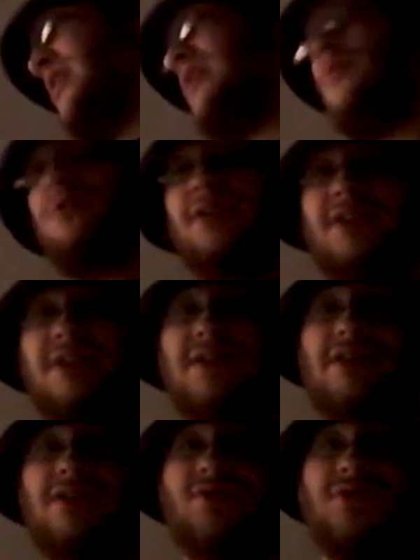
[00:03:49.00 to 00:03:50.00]
Not only did
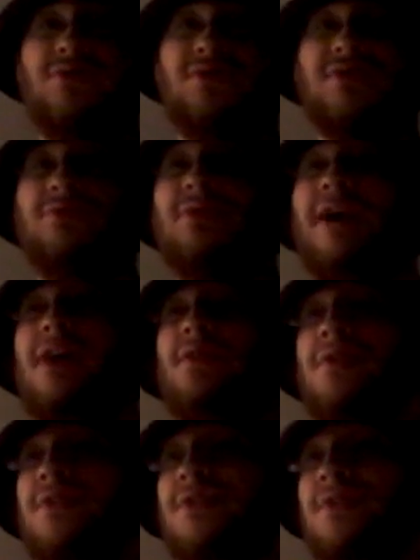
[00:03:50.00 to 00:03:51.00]
it introduce a new
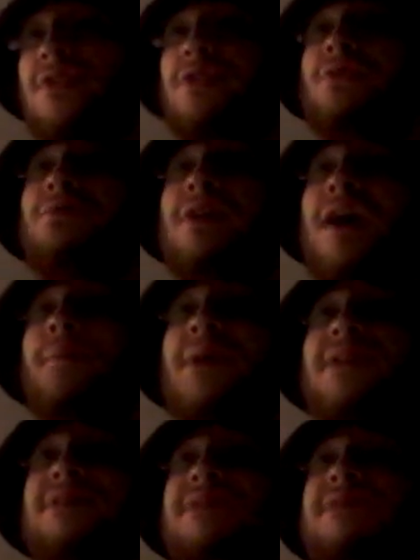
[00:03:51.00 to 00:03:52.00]
character and a new
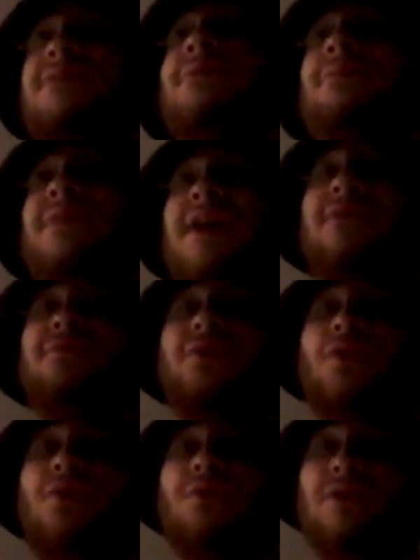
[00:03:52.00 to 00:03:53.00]
combat system that
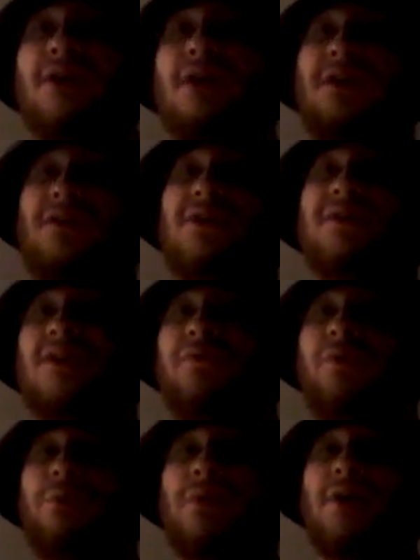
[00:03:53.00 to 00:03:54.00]
involved the
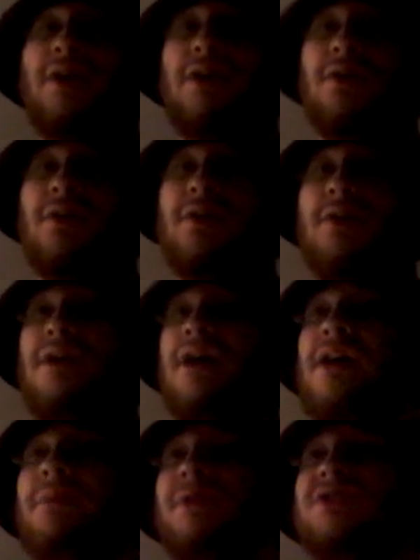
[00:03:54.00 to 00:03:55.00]
Devil Bringer
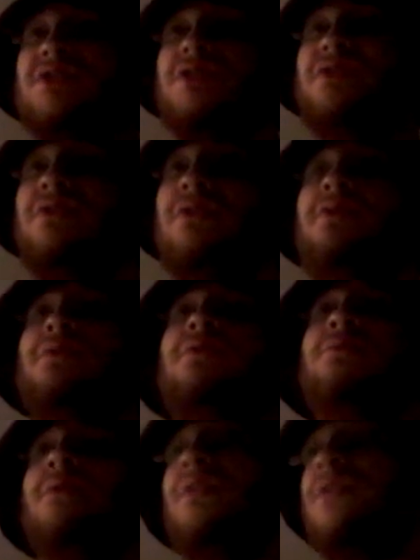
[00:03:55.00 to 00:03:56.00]
and a bunch of new